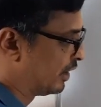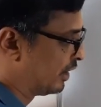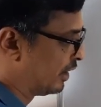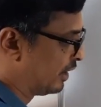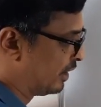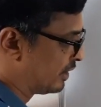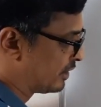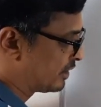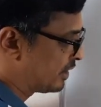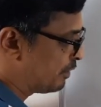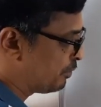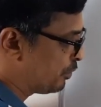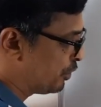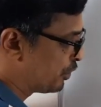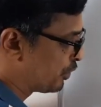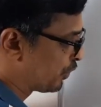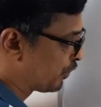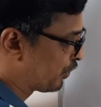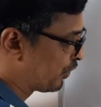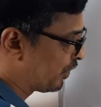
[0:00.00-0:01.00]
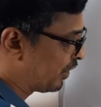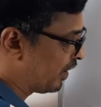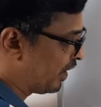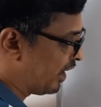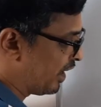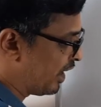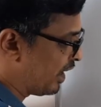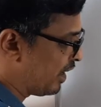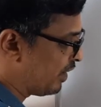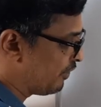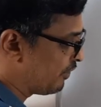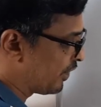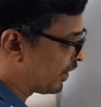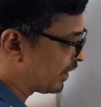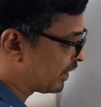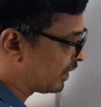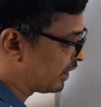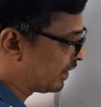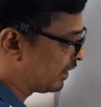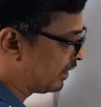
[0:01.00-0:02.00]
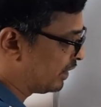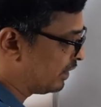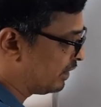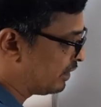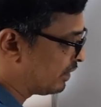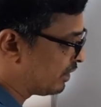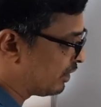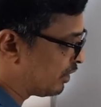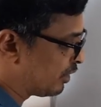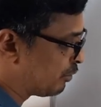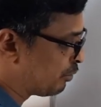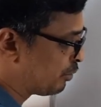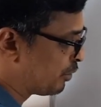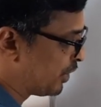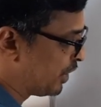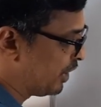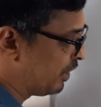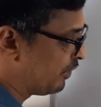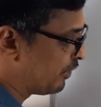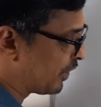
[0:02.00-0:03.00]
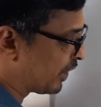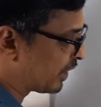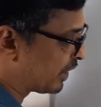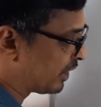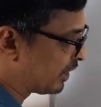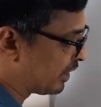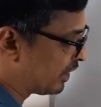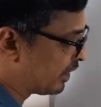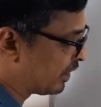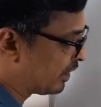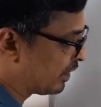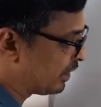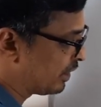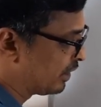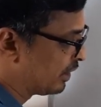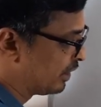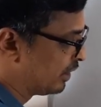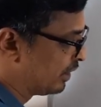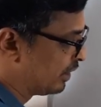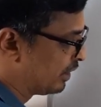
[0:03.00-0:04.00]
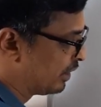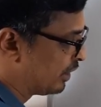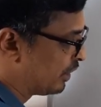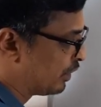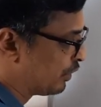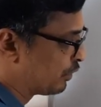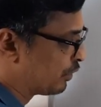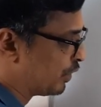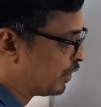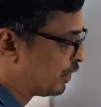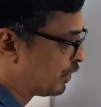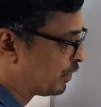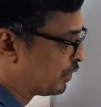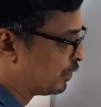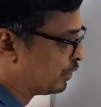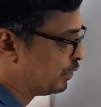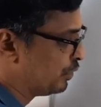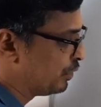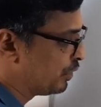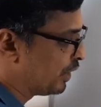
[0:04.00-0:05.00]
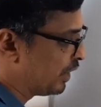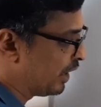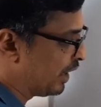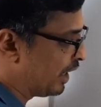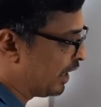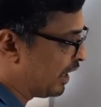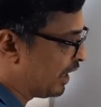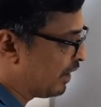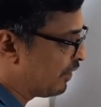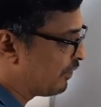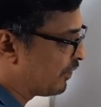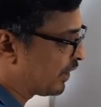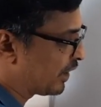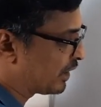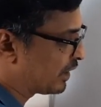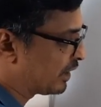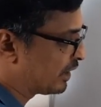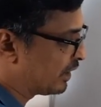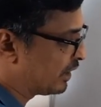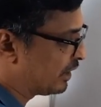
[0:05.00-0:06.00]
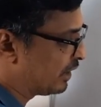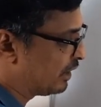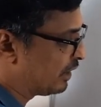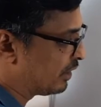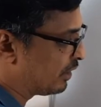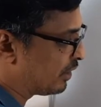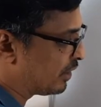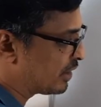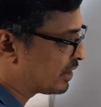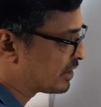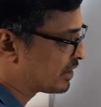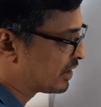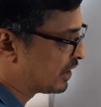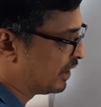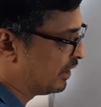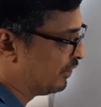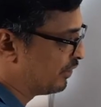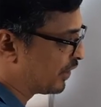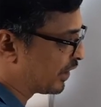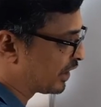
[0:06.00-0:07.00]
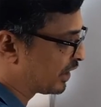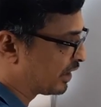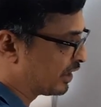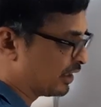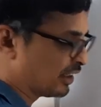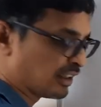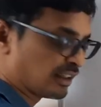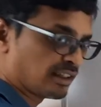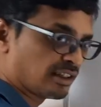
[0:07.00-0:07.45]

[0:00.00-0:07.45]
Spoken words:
Suppose A vector dot B vector equal to A vector dot C vector.